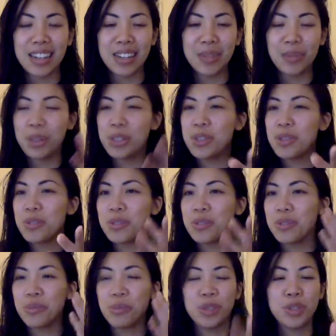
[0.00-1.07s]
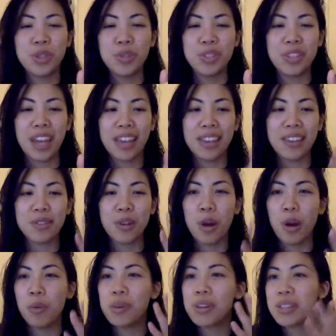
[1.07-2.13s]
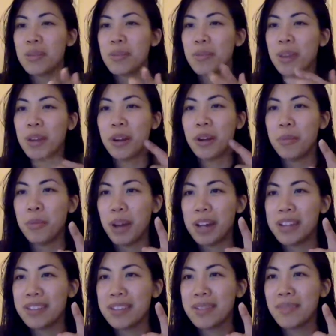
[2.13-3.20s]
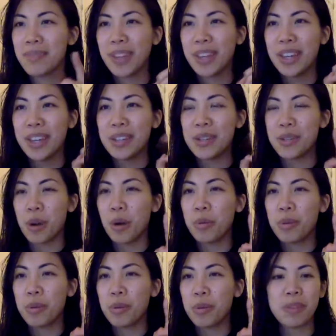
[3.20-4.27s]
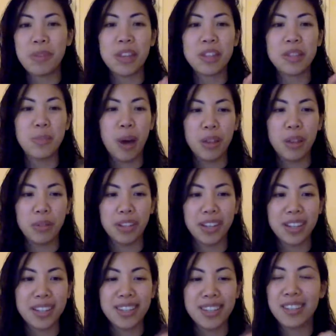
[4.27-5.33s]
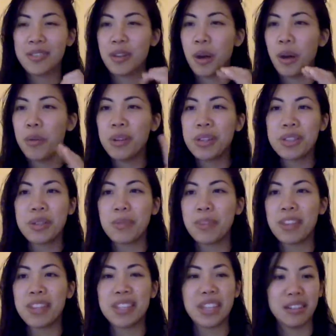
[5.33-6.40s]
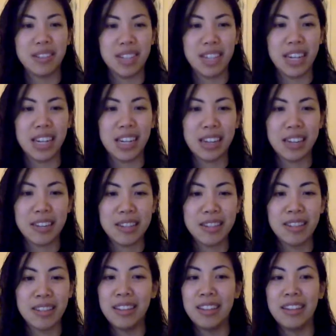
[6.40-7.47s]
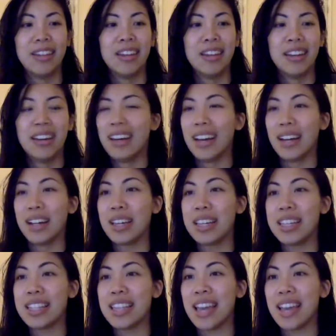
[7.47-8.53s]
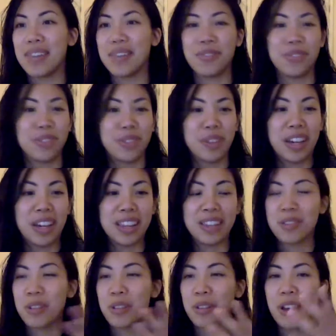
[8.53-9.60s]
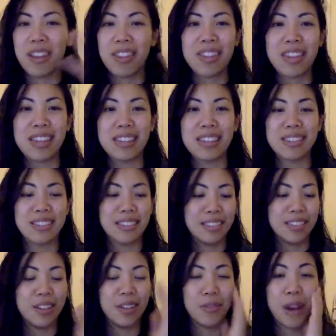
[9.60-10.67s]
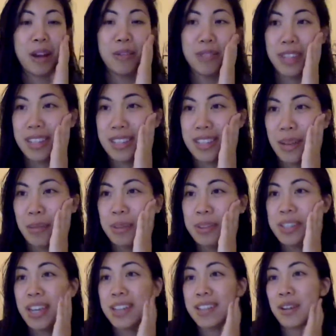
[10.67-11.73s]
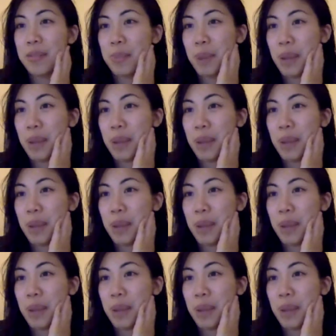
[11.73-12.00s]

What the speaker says: Would you say there's always something on our minds? There's always something that's bothering us. There's always something that's irritating us. it's life, right? There's a lot of things around us that will test our